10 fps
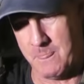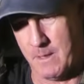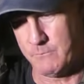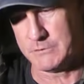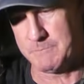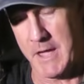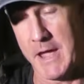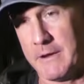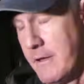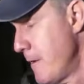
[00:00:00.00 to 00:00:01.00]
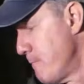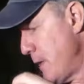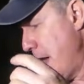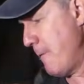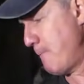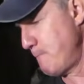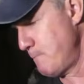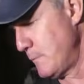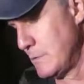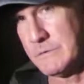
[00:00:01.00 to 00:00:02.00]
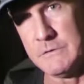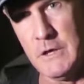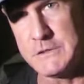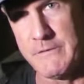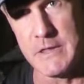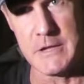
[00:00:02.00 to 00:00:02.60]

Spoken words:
this bag. Now, lots of other